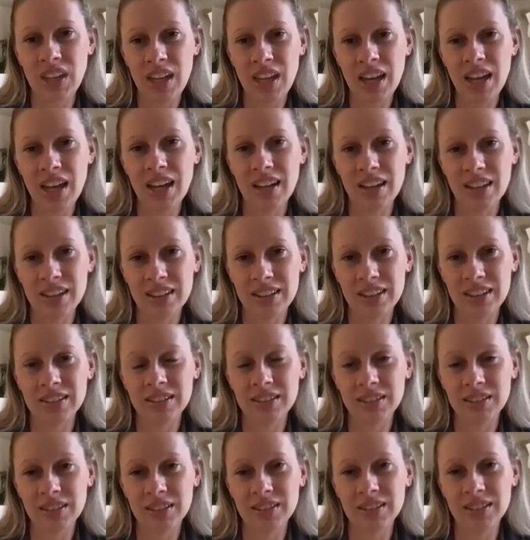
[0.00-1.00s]

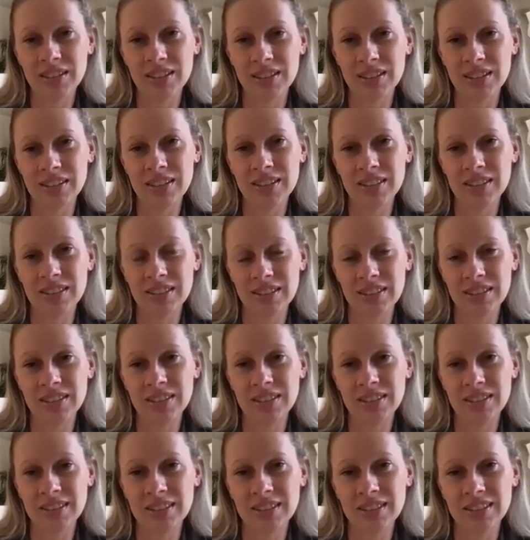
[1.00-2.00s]

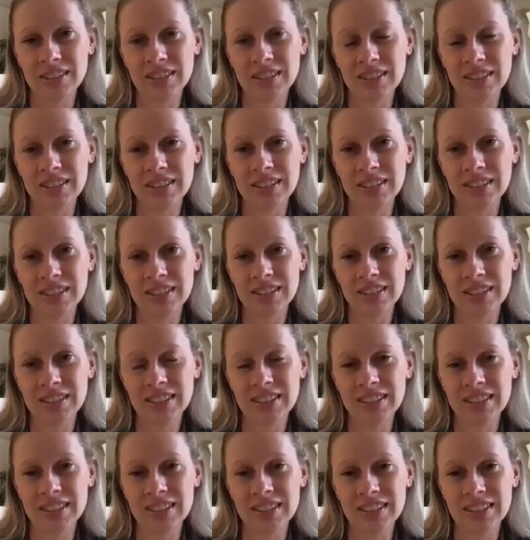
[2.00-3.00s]

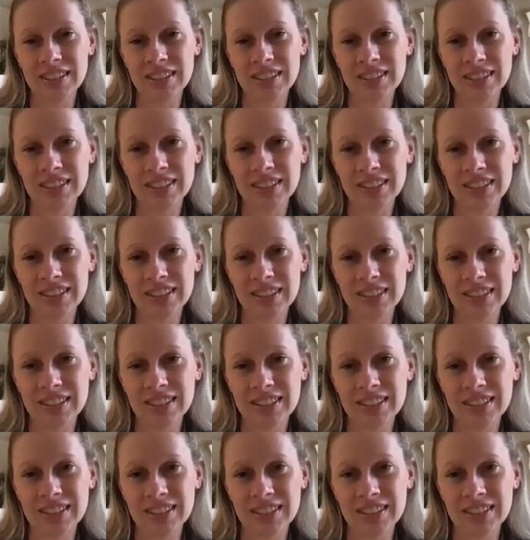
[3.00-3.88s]
The person shown says nothing.